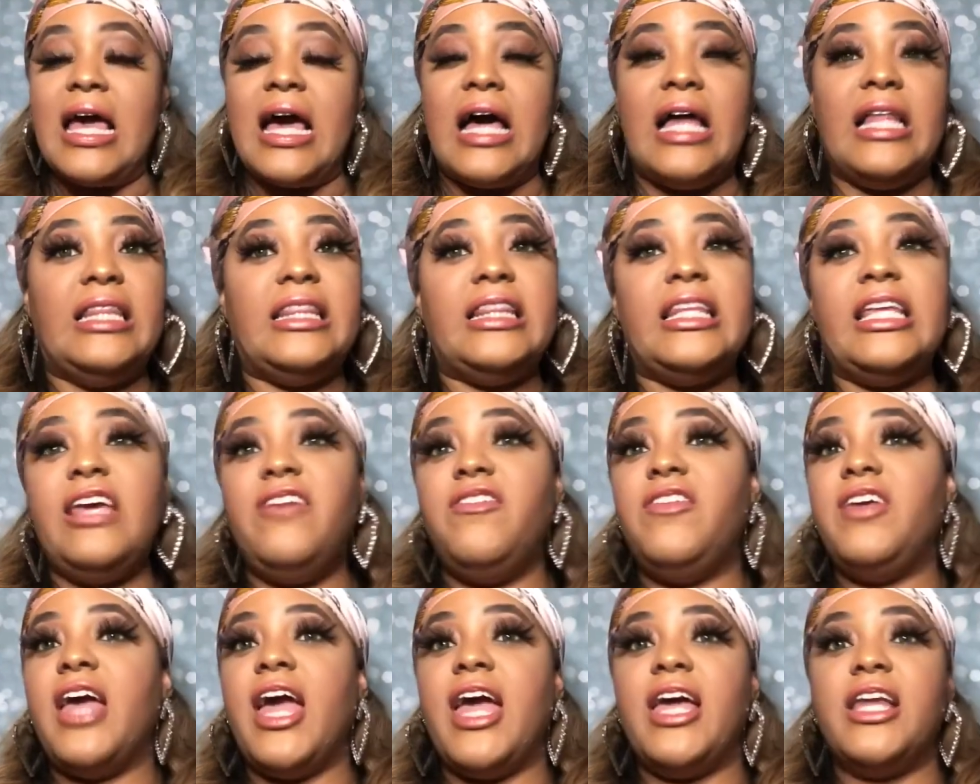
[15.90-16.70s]

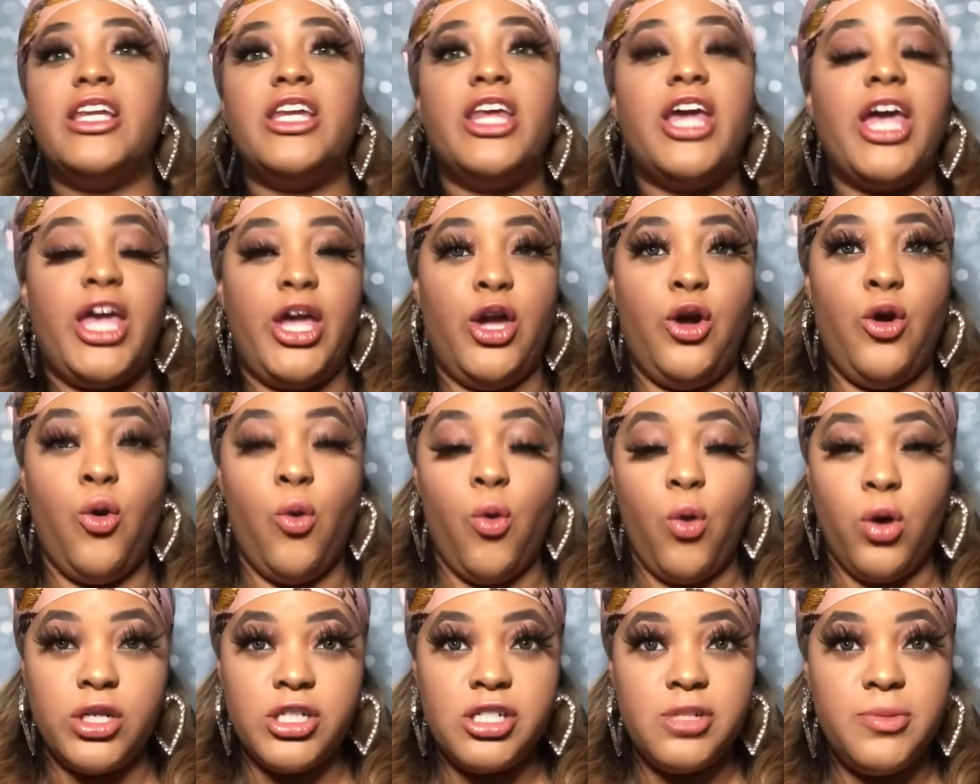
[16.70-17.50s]
alleviating
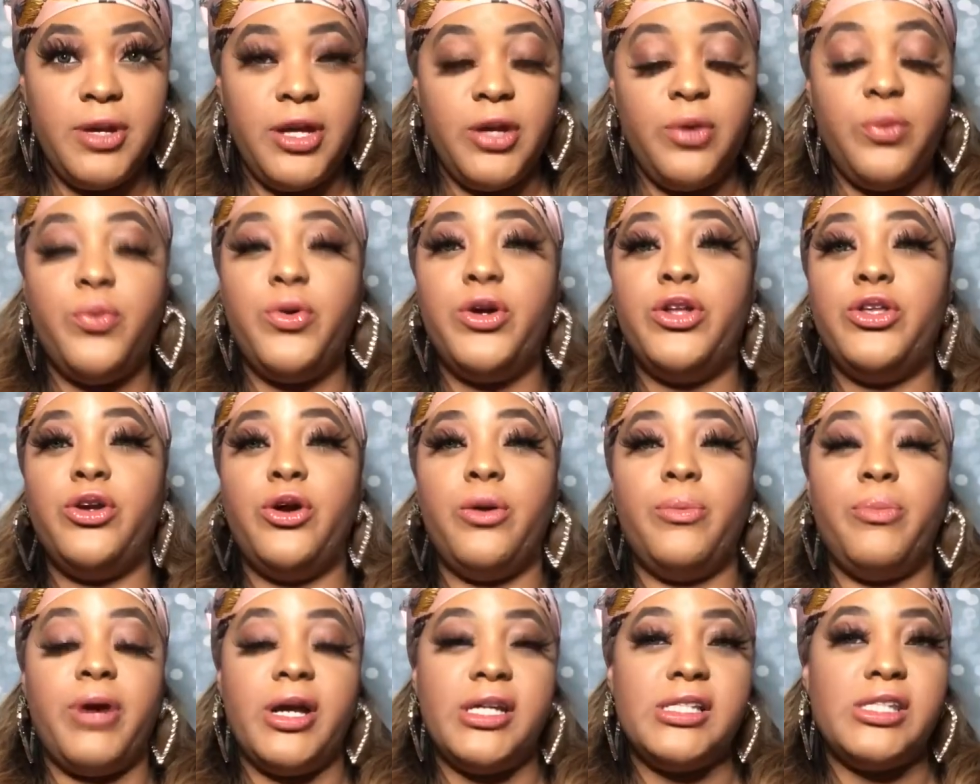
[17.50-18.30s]
engorgement when
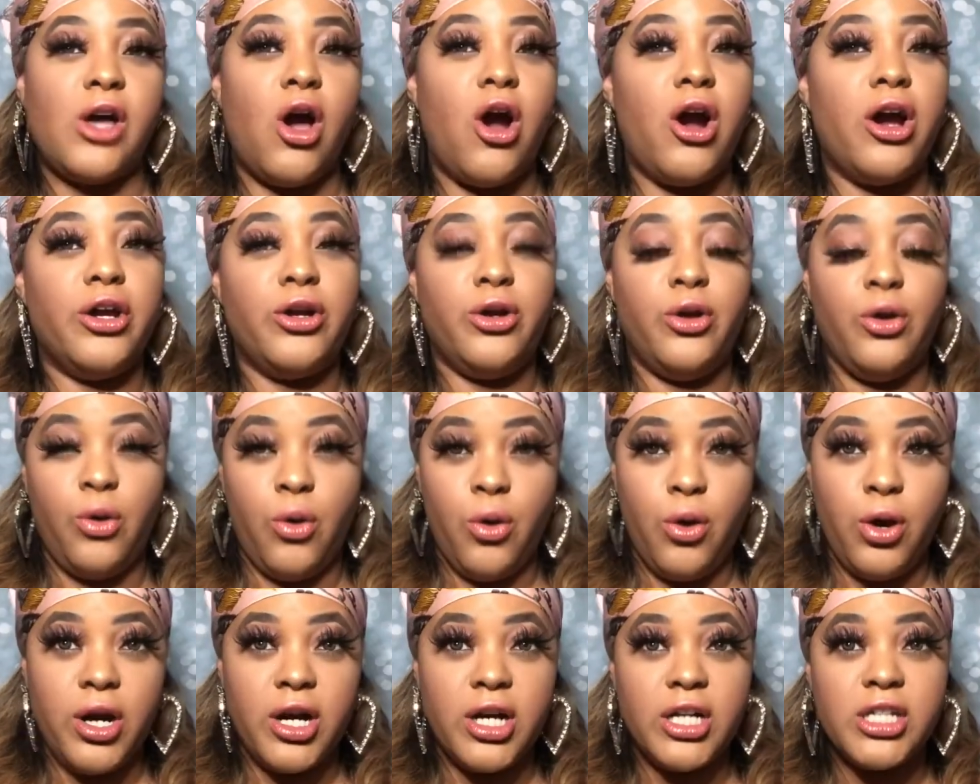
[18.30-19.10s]
your breasts are
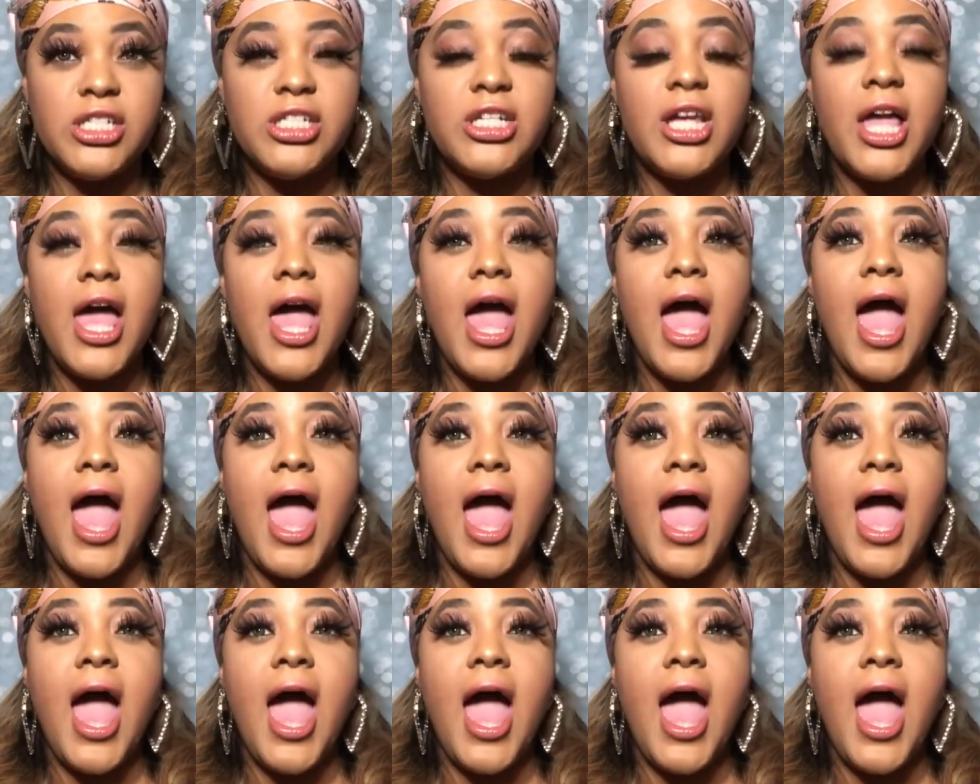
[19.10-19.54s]
engorged,